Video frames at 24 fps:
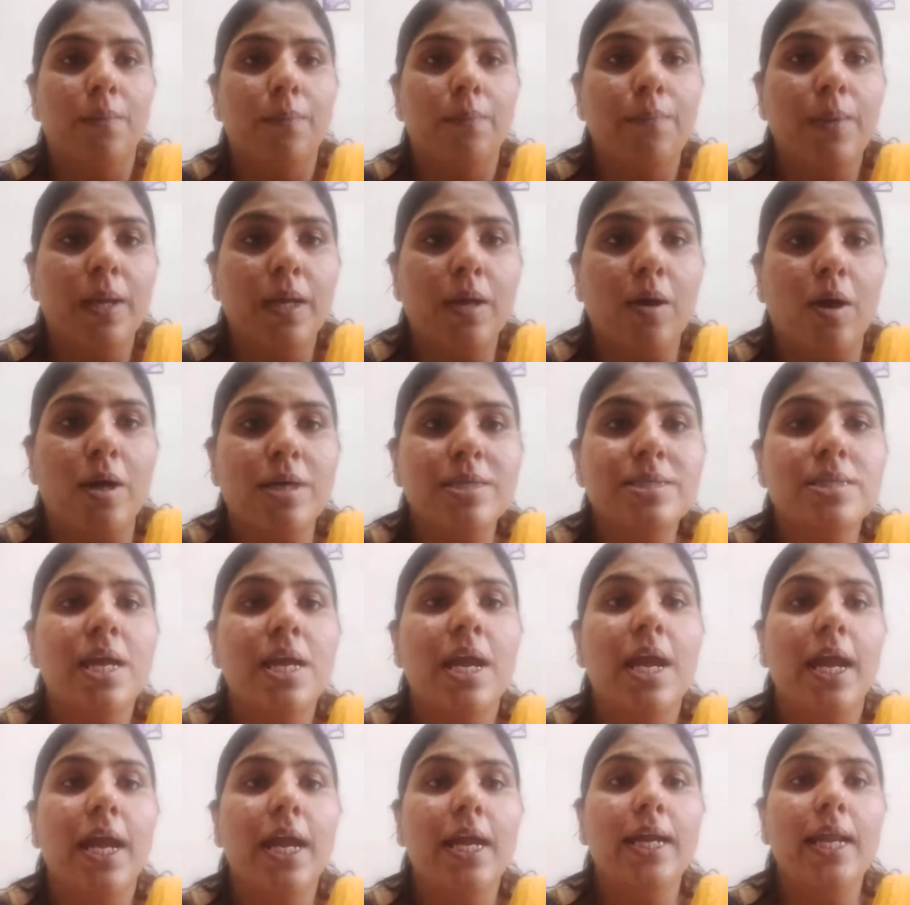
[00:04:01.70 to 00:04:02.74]
Because
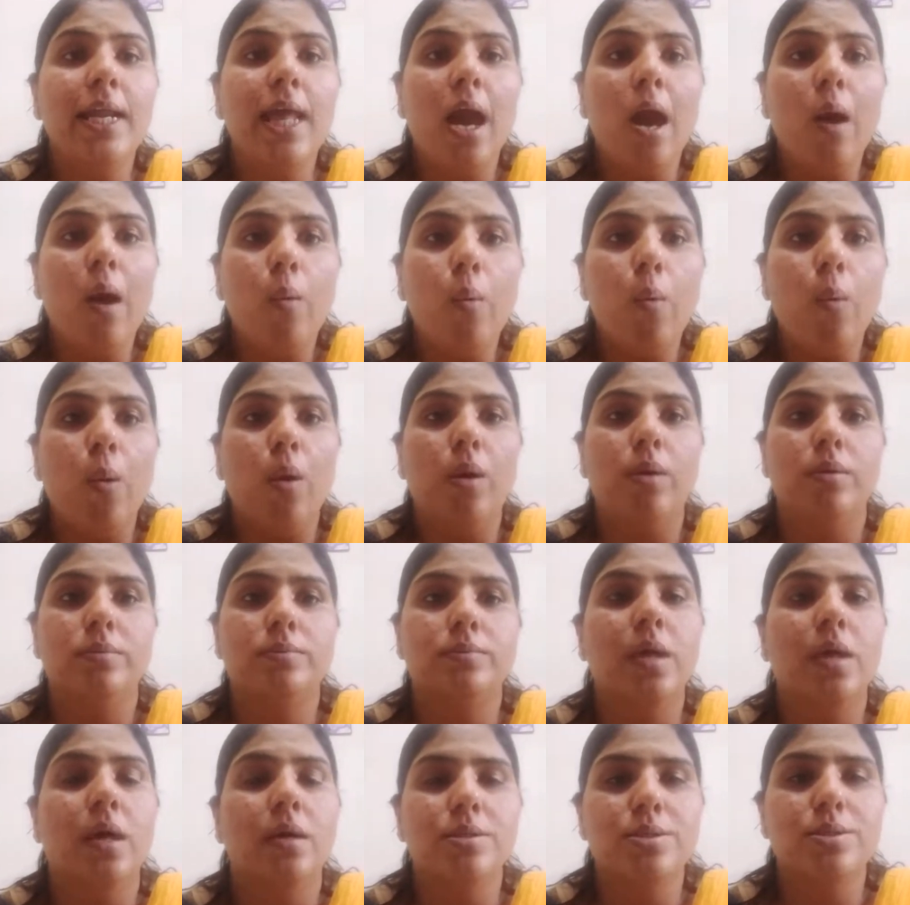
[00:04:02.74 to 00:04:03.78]

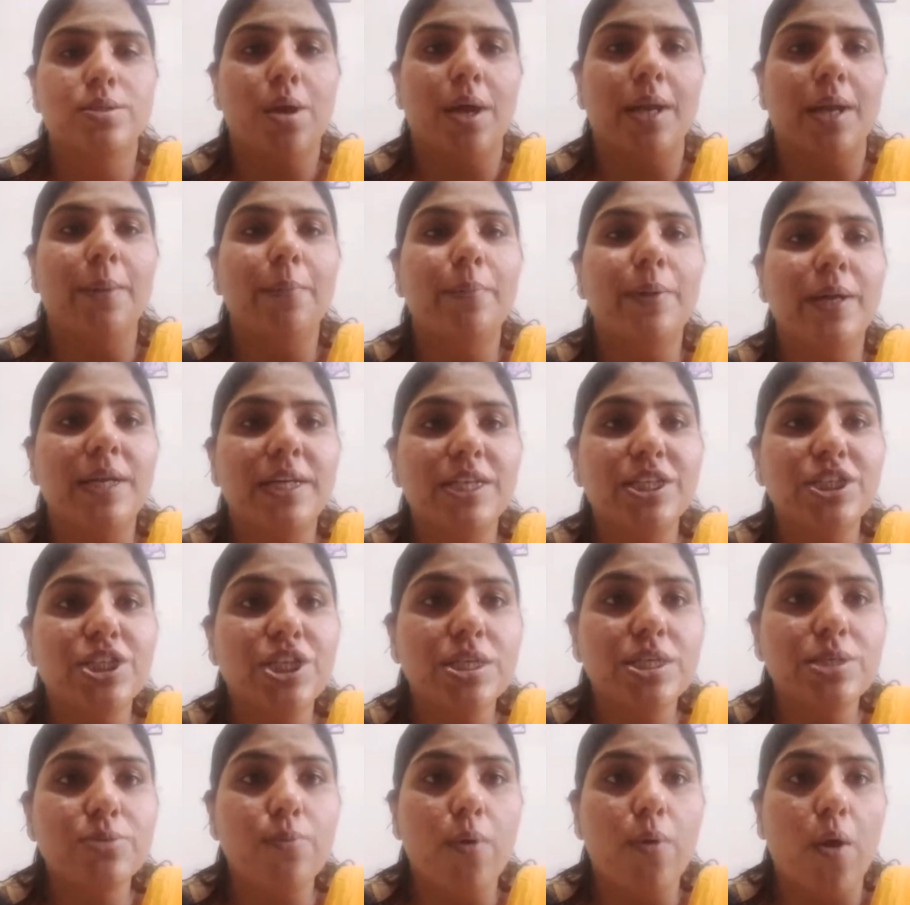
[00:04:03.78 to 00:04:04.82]

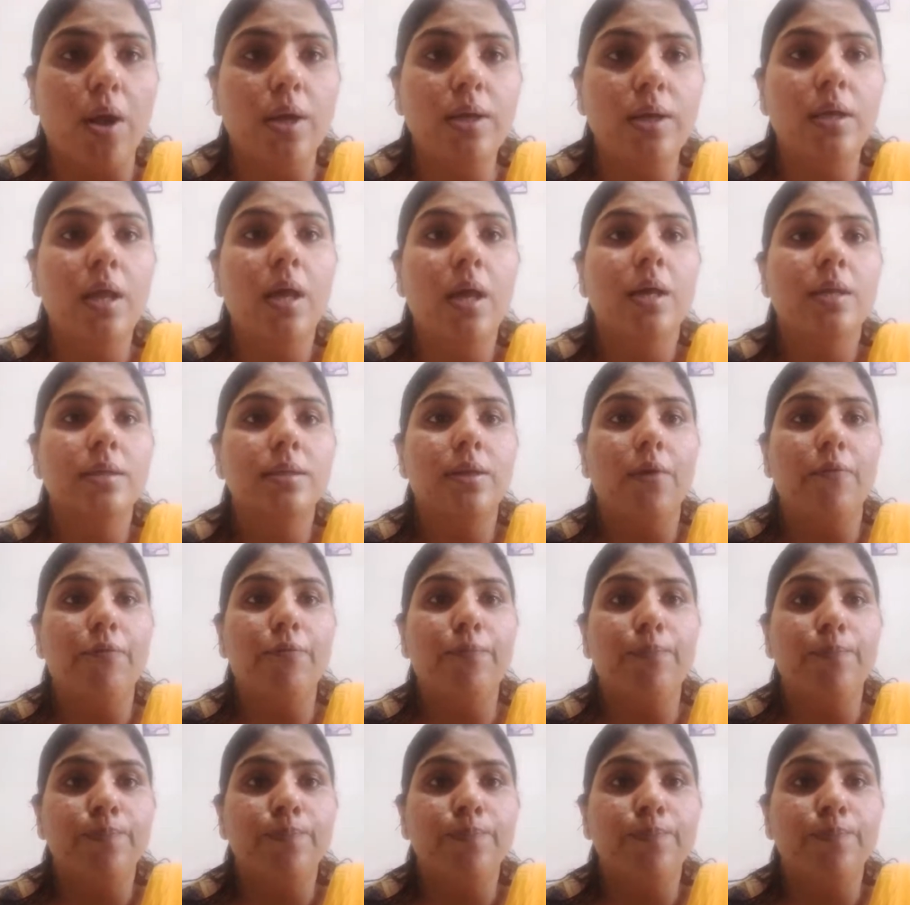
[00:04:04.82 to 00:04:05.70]
Britishers want the